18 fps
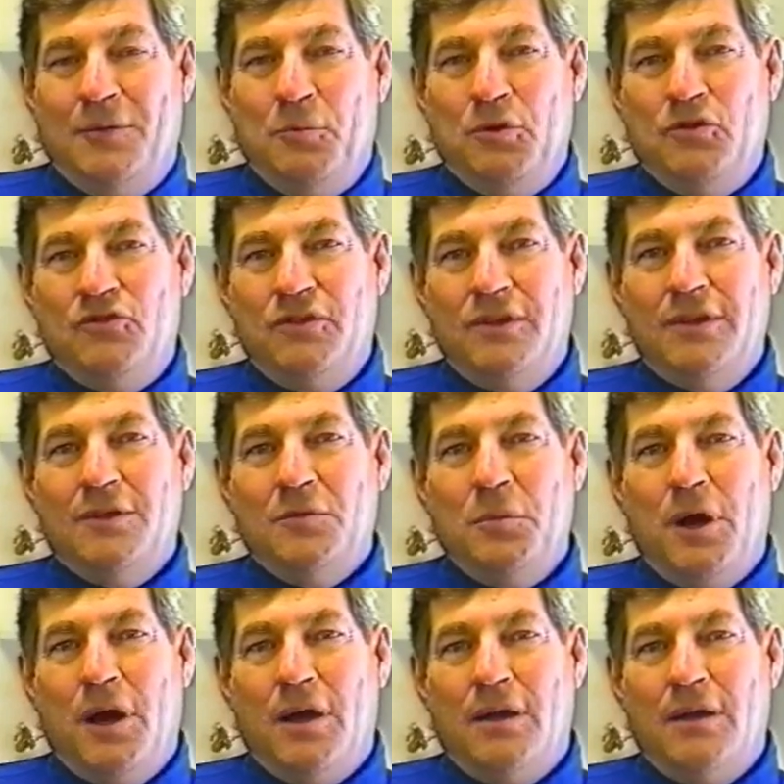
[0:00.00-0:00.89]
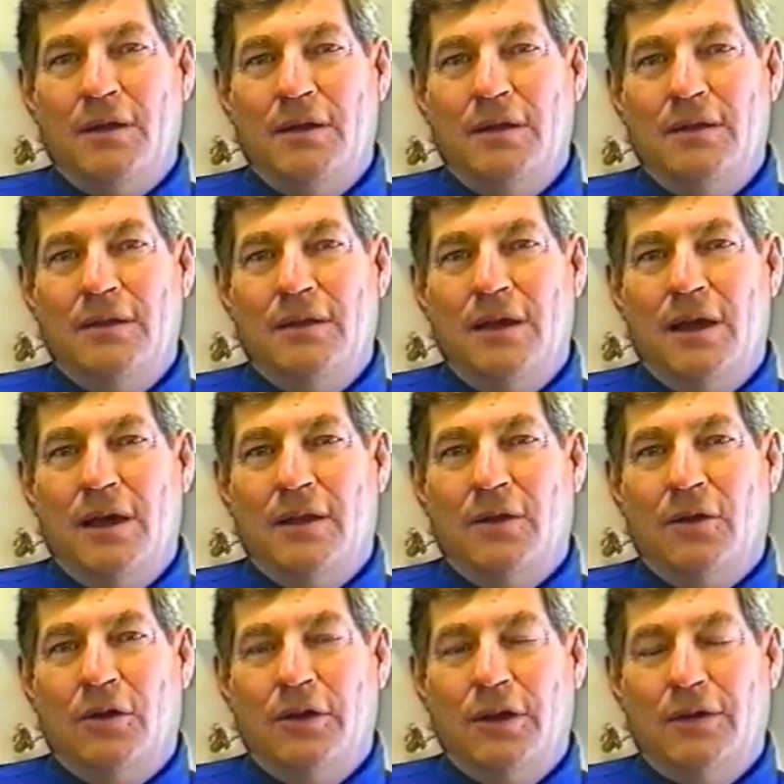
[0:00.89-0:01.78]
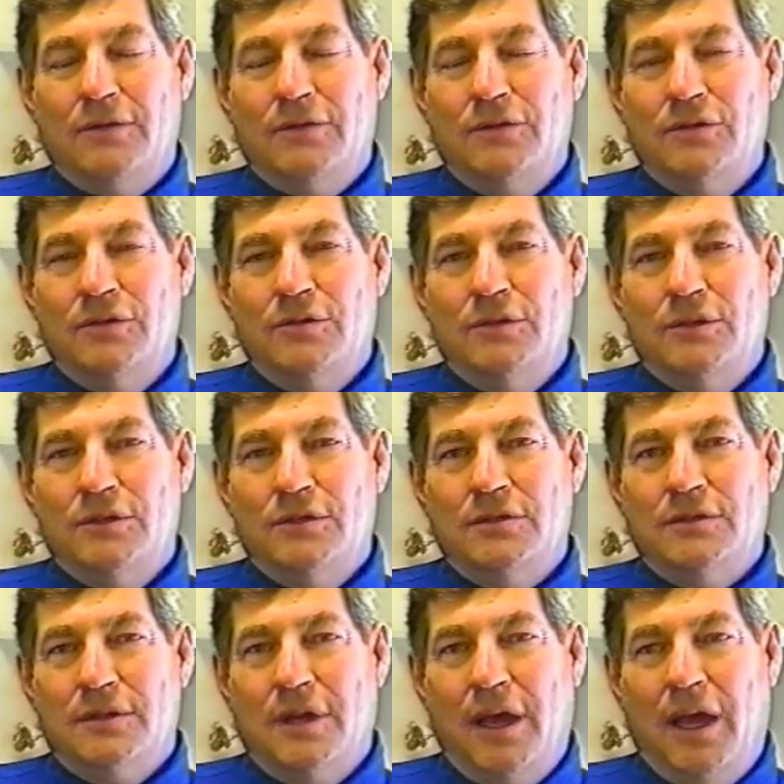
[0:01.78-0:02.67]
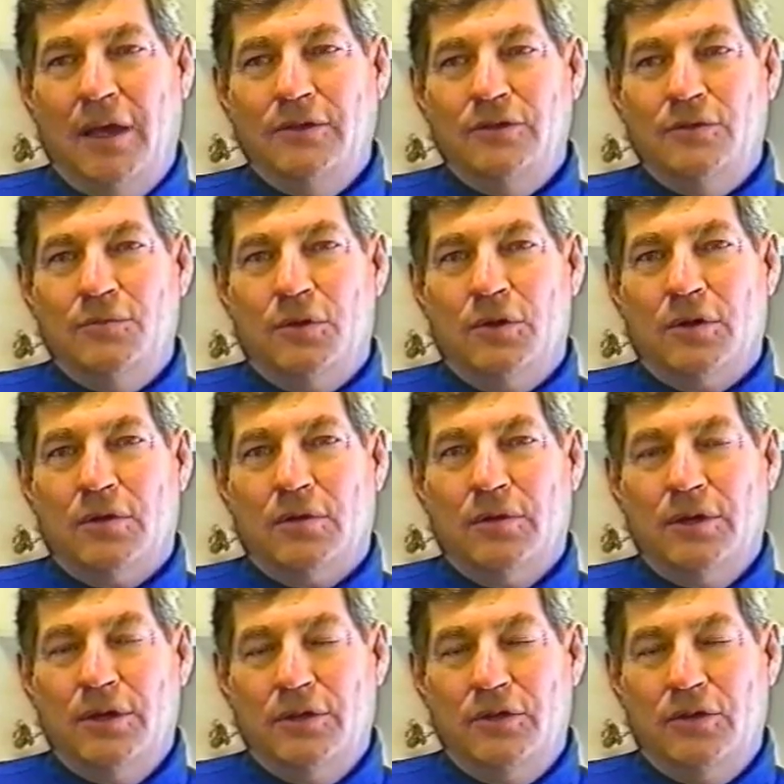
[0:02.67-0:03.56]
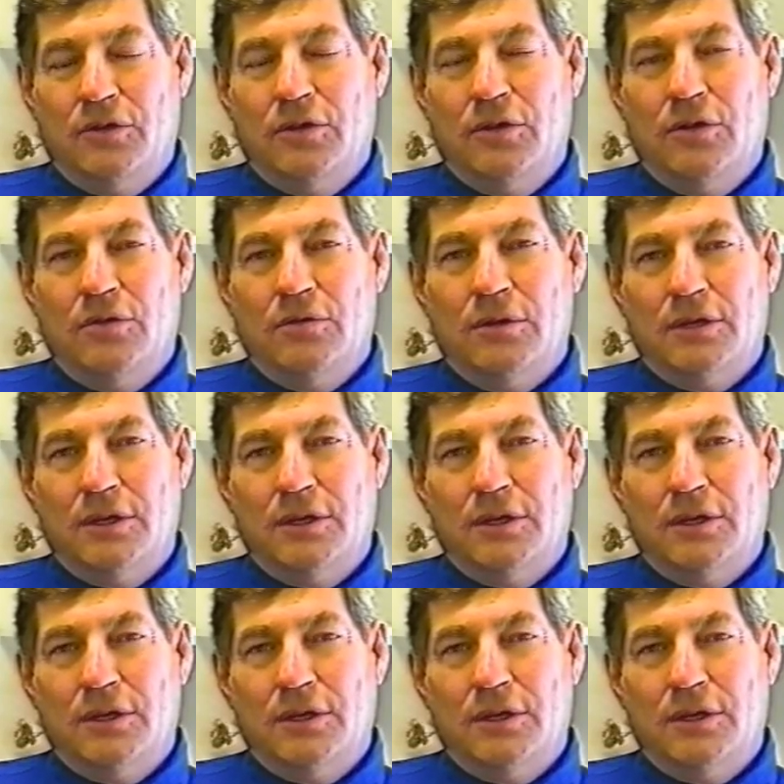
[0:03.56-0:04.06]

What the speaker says: mystique about it in that all you have to do is add your mercury and your gold,